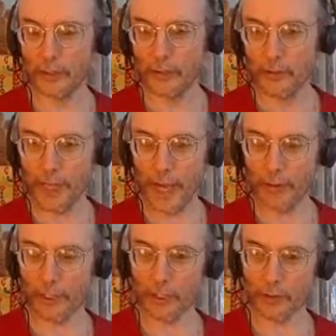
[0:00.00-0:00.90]

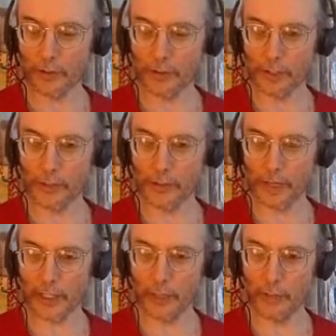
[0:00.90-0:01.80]
nowadays, certainly that's
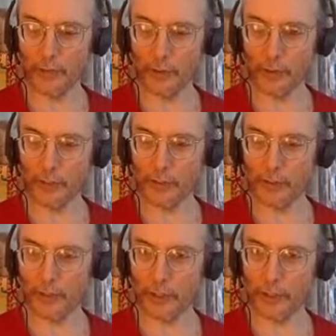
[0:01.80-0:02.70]
not going to be very many
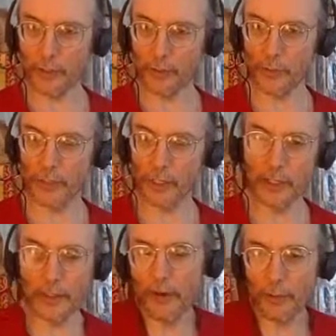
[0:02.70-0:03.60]
situations where you
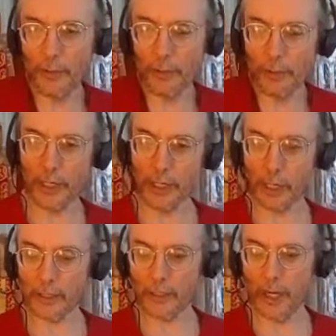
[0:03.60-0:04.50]
can, and I wouldn't do it. And
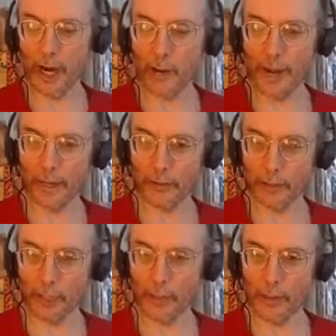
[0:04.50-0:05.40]
like I said, how accurate
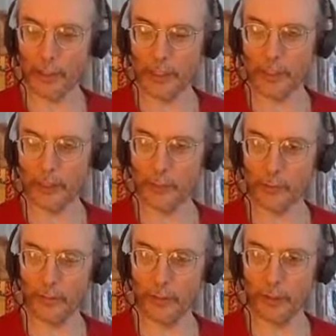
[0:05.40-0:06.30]
can we be in
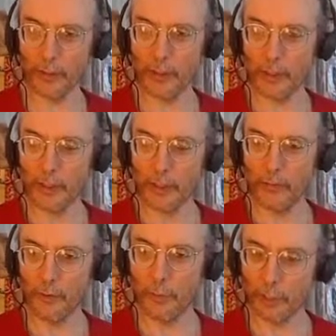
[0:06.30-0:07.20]
terms of the
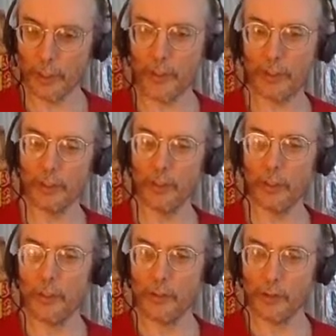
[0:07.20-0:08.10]
prediction?
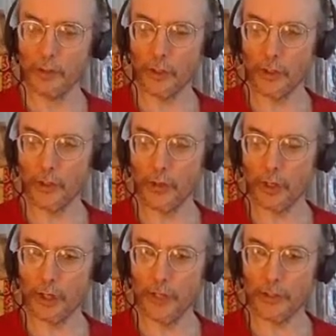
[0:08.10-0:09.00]
So
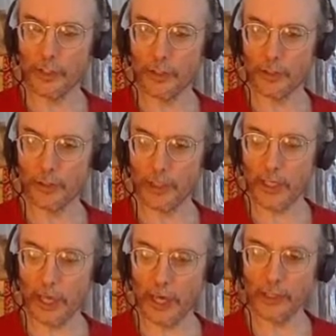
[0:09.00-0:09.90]
it's an interesting
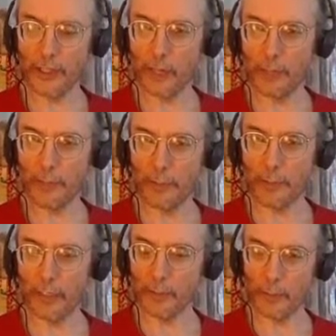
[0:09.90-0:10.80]
concept, but
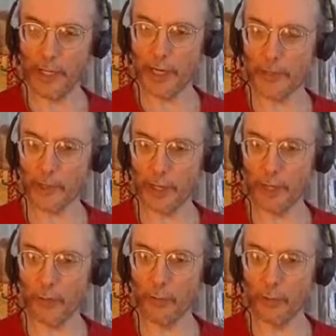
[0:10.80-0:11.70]
as a practical
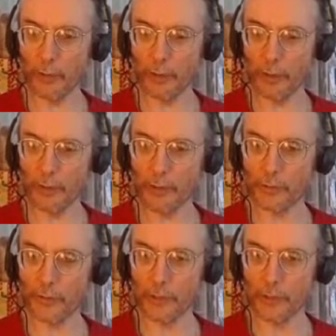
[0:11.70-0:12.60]
matter, I wonder whether it's
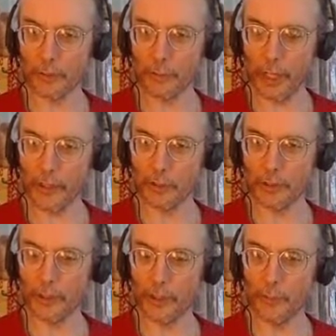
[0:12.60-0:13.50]
really
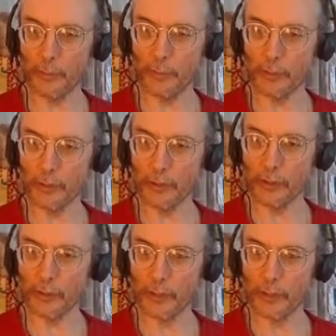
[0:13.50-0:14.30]
possible to implement this.